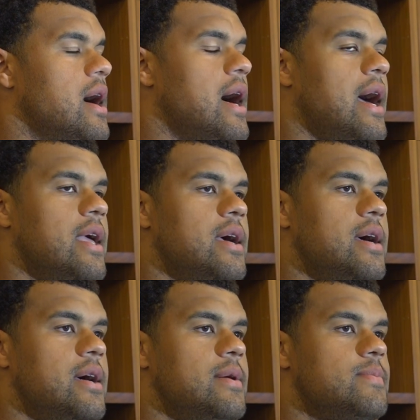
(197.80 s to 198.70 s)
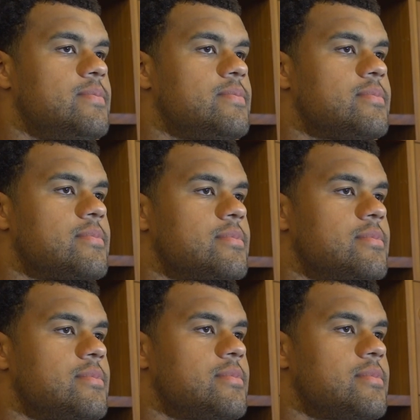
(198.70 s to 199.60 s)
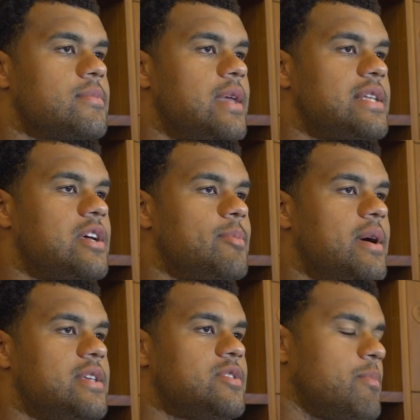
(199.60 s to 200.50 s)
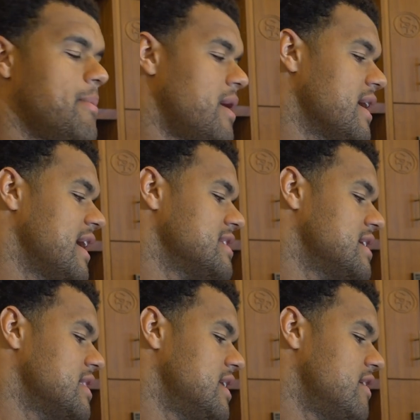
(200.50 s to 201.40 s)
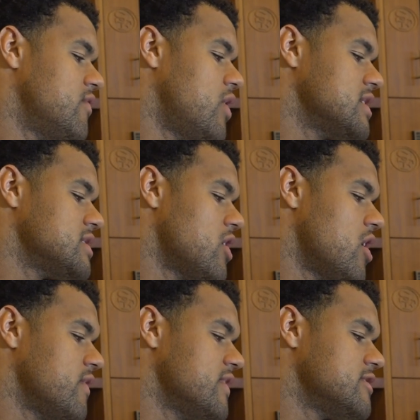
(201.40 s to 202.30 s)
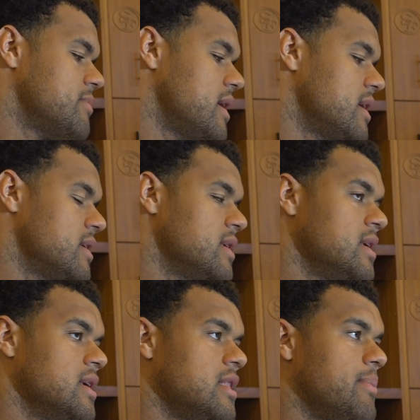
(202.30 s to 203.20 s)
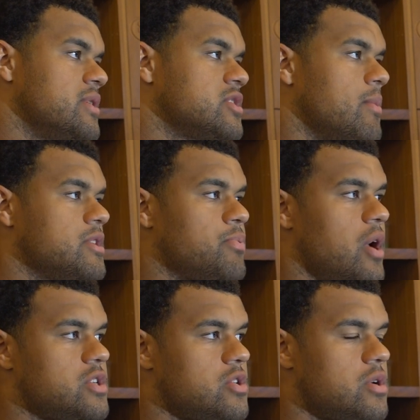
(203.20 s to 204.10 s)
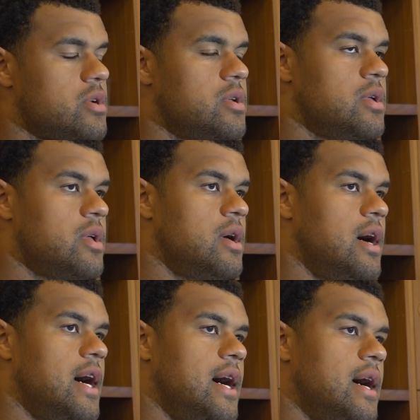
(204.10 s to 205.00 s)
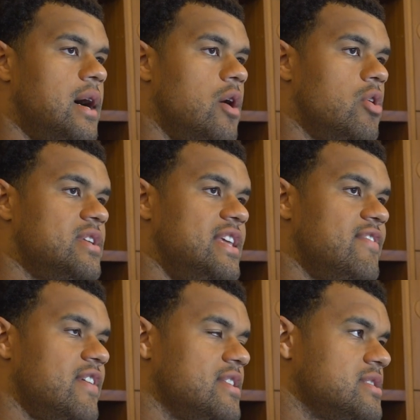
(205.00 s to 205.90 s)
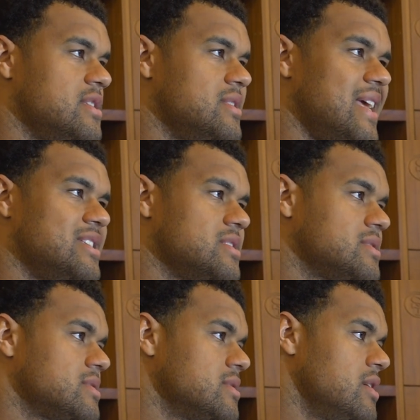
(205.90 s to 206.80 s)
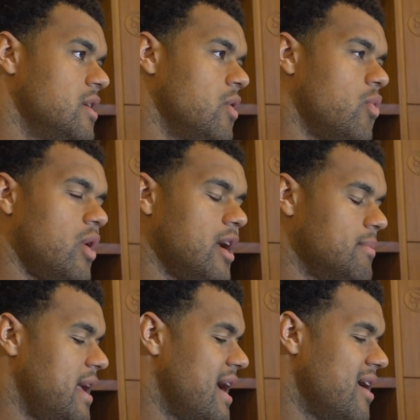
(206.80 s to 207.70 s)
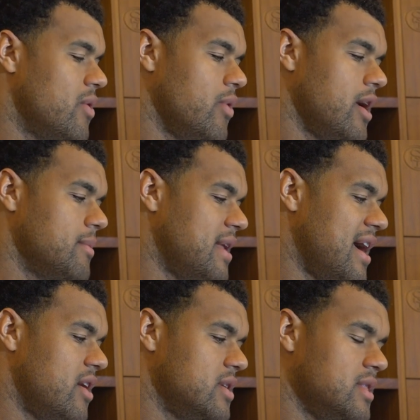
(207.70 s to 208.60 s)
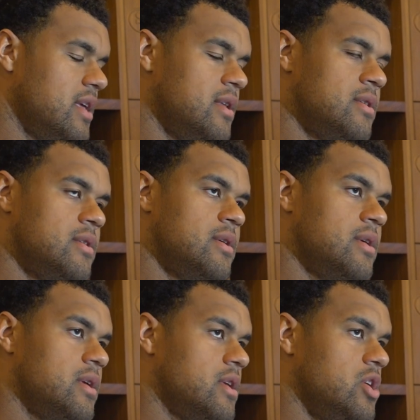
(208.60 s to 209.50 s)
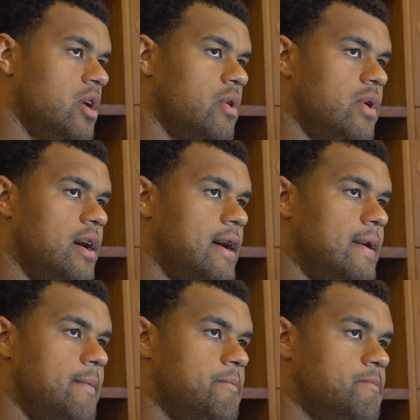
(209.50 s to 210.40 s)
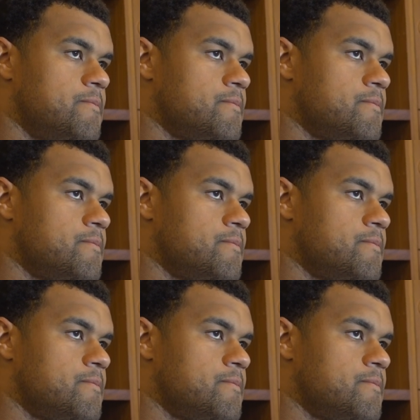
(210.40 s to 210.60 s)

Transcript: I, um, I talked about this on my podcast. I love watching our offense play. They put so much pressure uh, on the defense, and they just wear them down, wear them down, and then, you know, um,